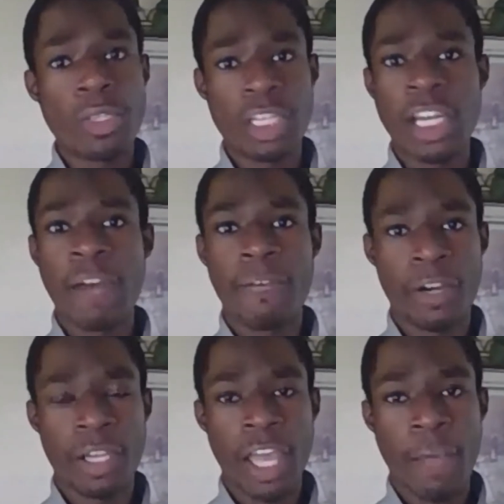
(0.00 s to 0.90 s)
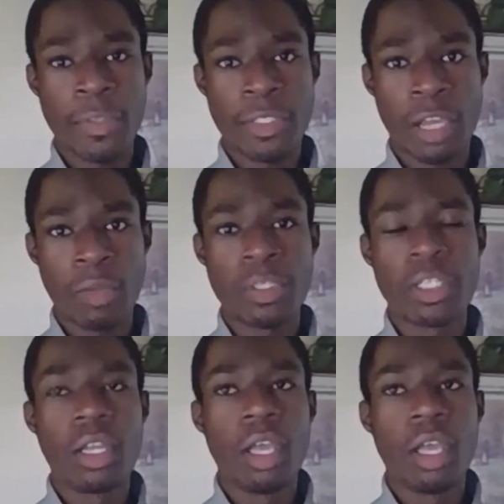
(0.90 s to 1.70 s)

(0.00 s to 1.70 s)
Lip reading: in every episodes,